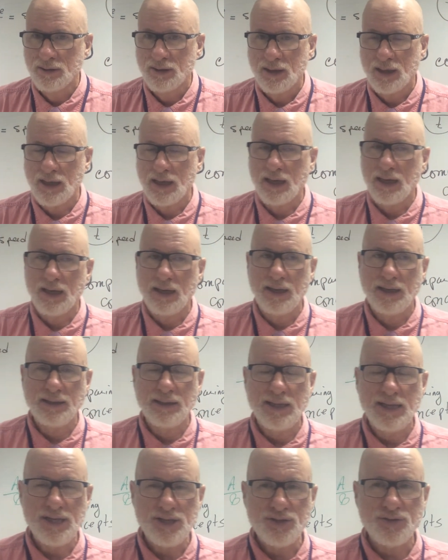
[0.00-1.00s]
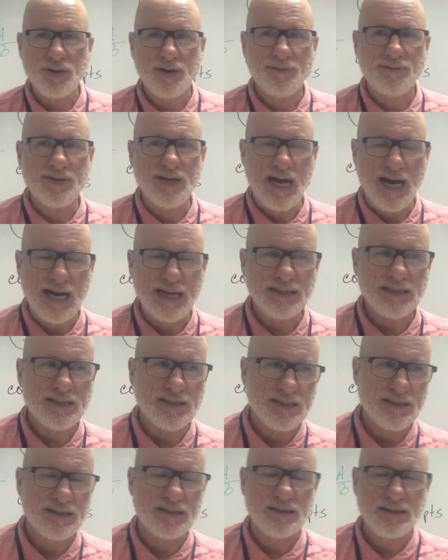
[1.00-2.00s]
In the history of
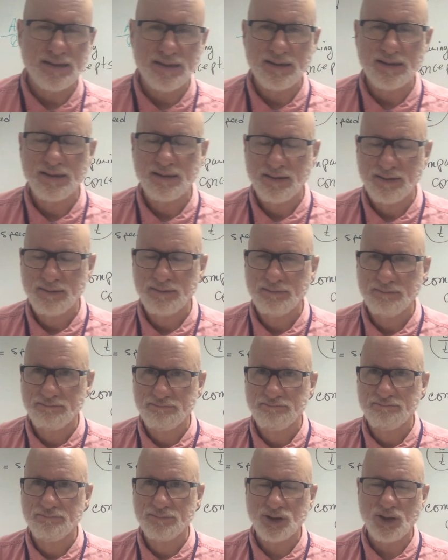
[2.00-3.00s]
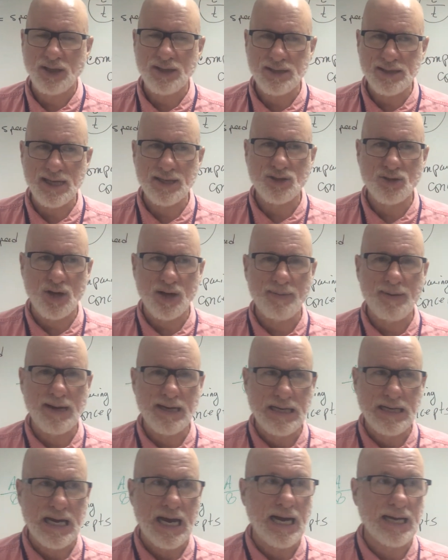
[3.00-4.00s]
knots, so let's not talk
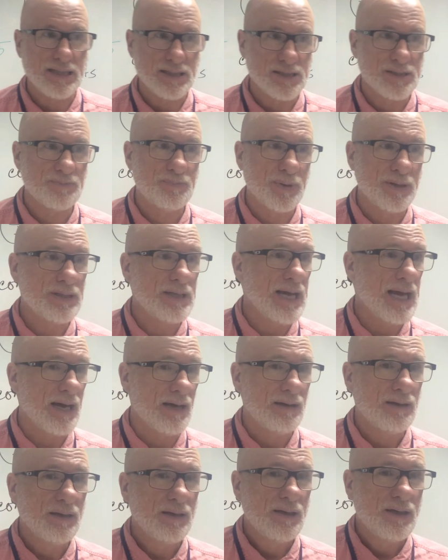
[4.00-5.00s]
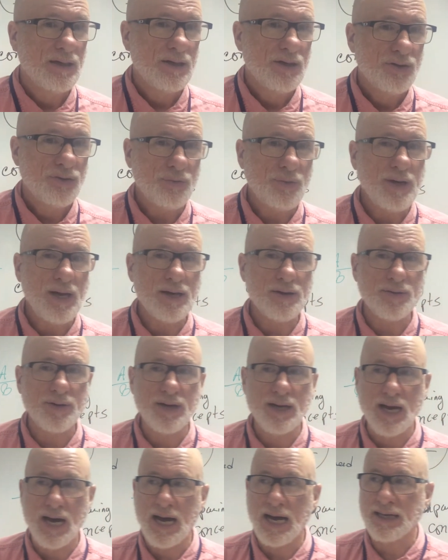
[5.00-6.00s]
about knots. But yeah,
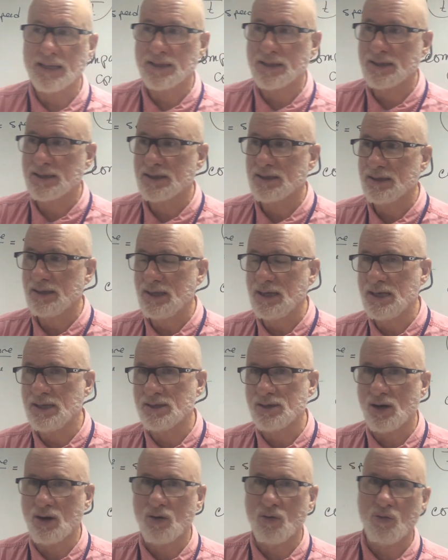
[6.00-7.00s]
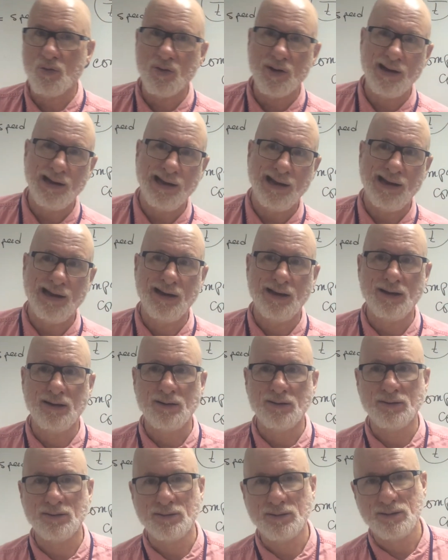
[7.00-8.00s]
300 knots is
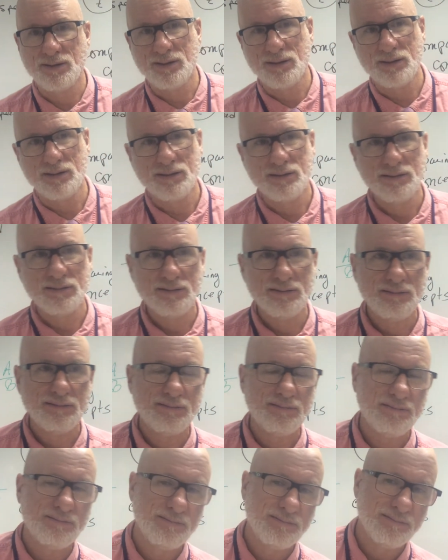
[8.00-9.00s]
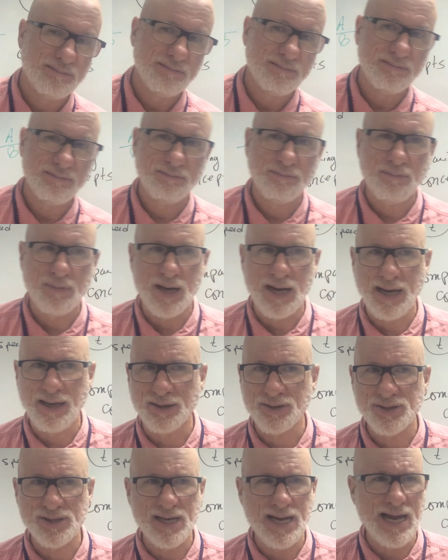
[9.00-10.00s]
around
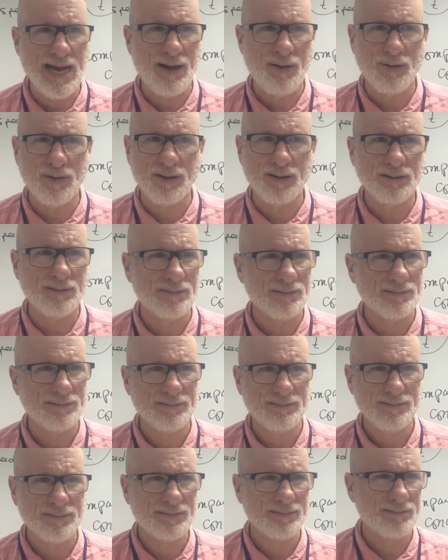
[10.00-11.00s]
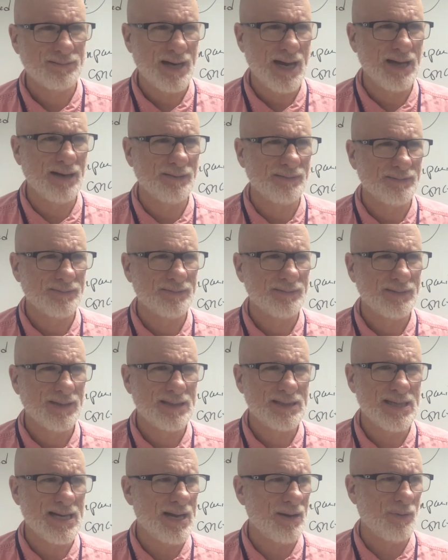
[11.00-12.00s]
miles an hour, right?
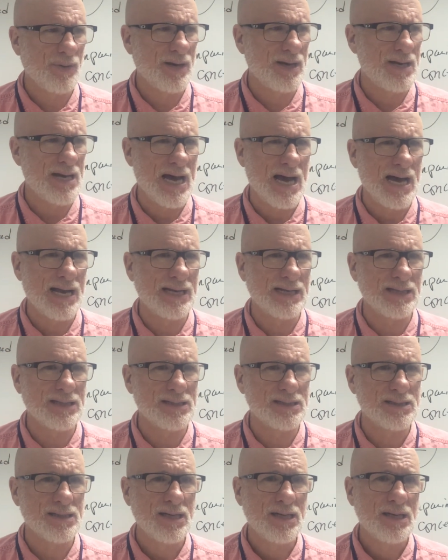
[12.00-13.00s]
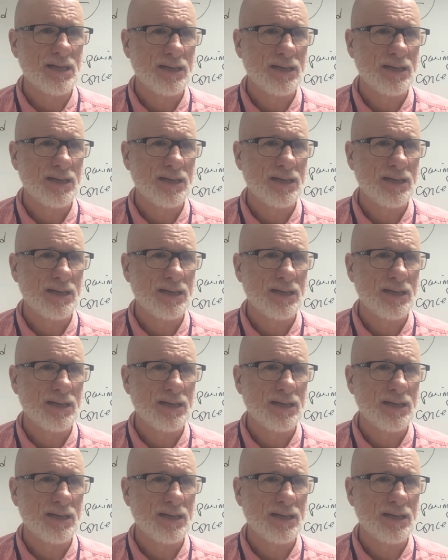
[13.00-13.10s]
Isn't that what a knot is?